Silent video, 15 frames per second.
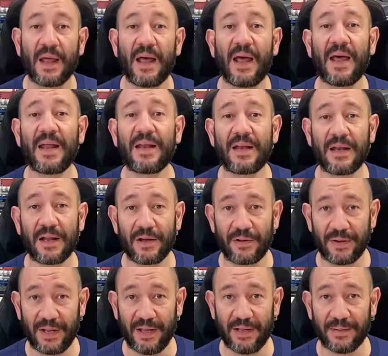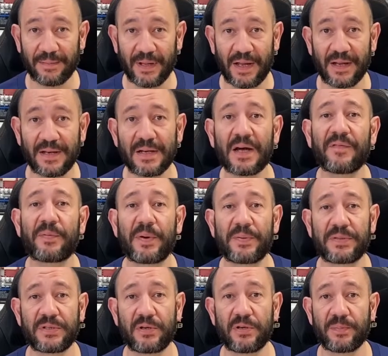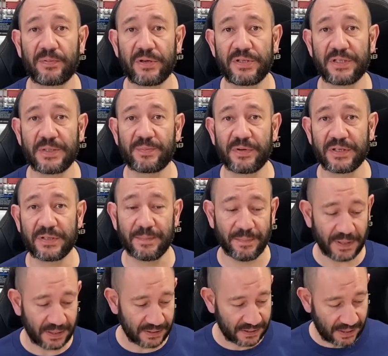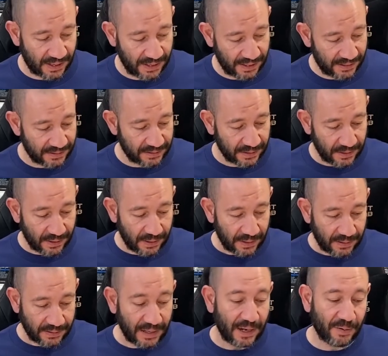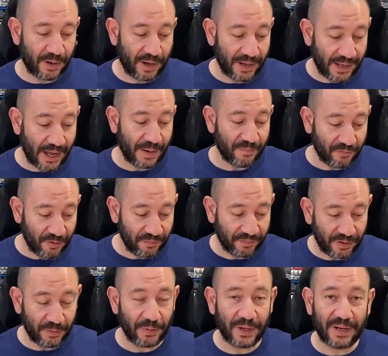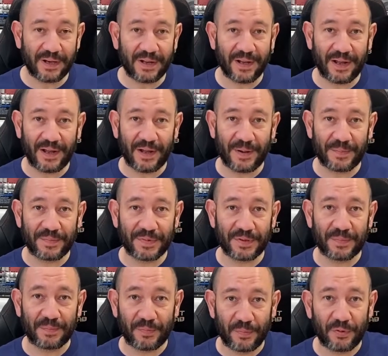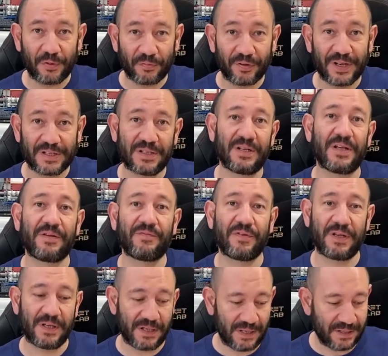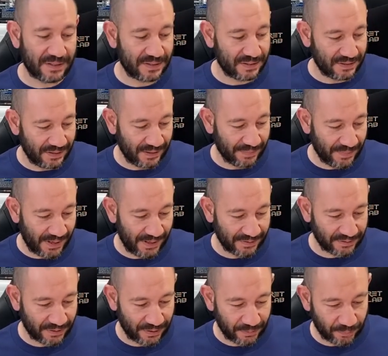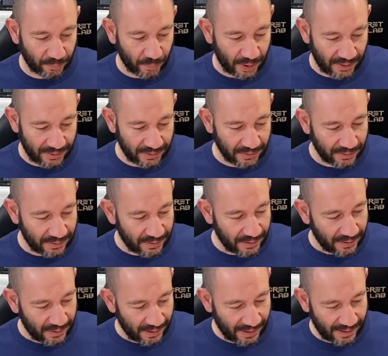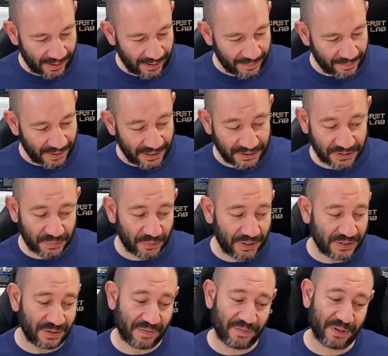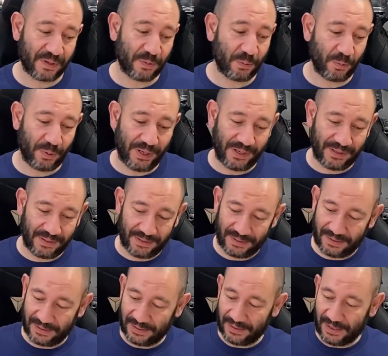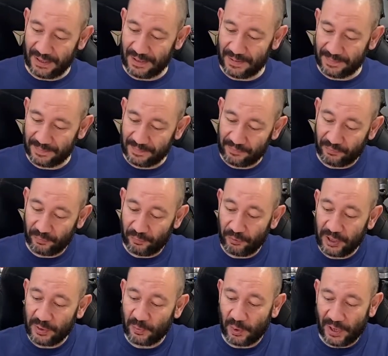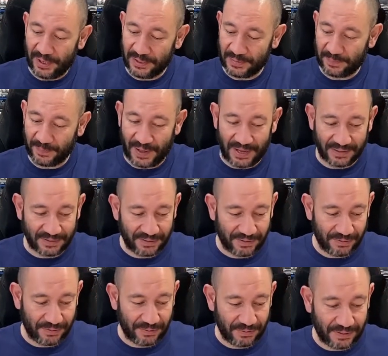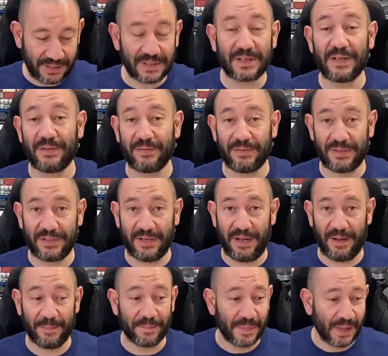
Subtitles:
Hello there, another episode of Voices, Bricks and Bits, and now I am reviewing the more recently released ECTO 1, but I just wanted to have a quick rewind back to this little set.